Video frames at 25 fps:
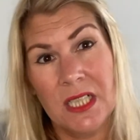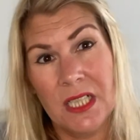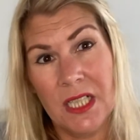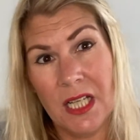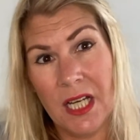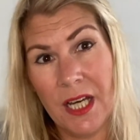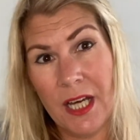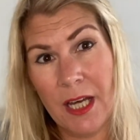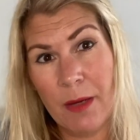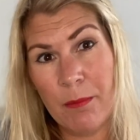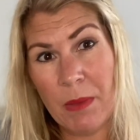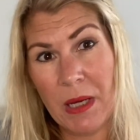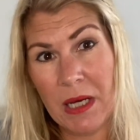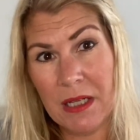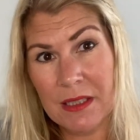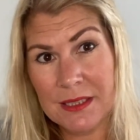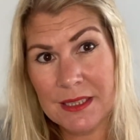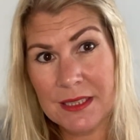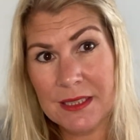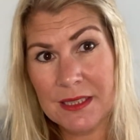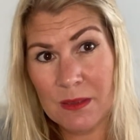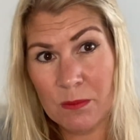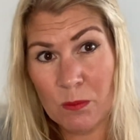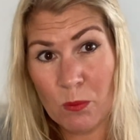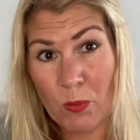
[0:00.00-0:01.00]

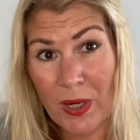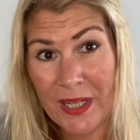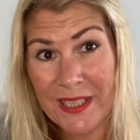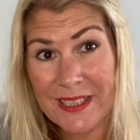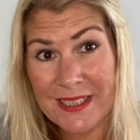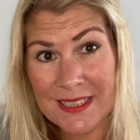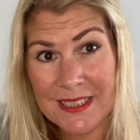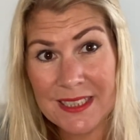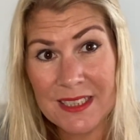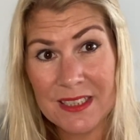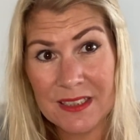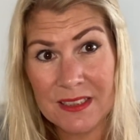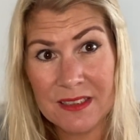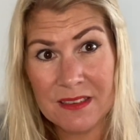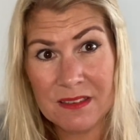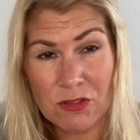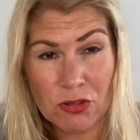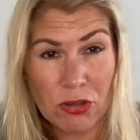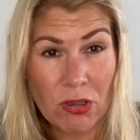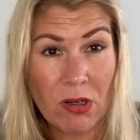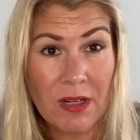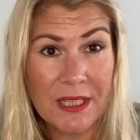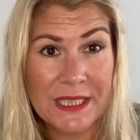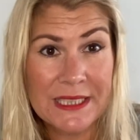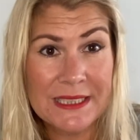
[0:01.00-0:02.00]
Utterson went to
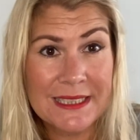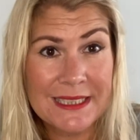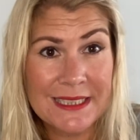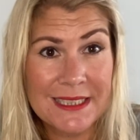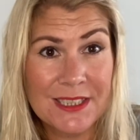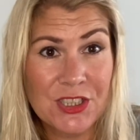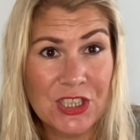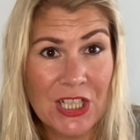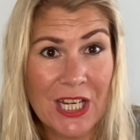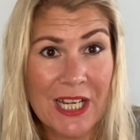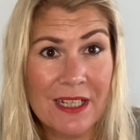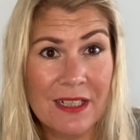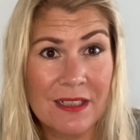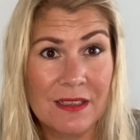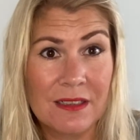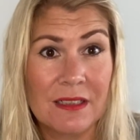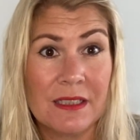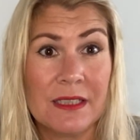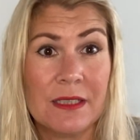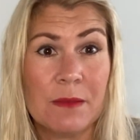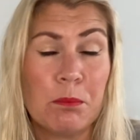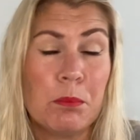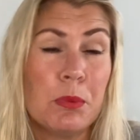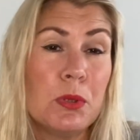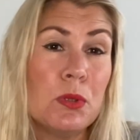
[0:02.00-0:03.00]
try and see Jekyll,
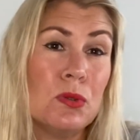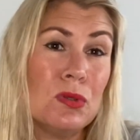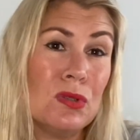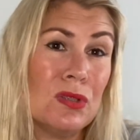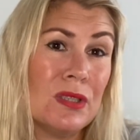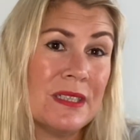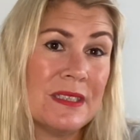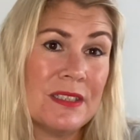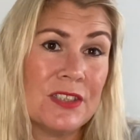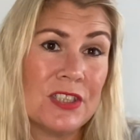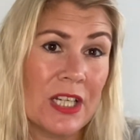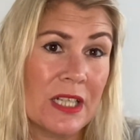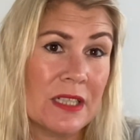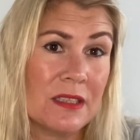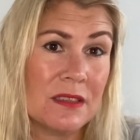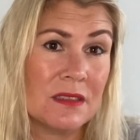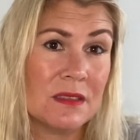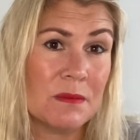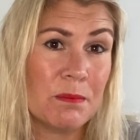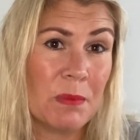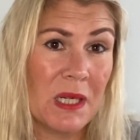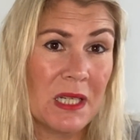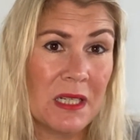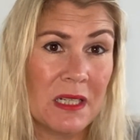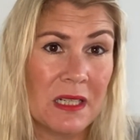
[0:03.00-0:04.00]
and Poole is
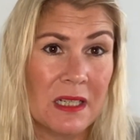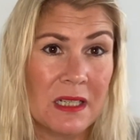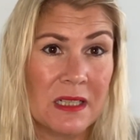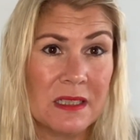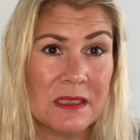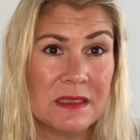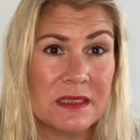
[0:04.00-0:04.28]
Jekyll's butler,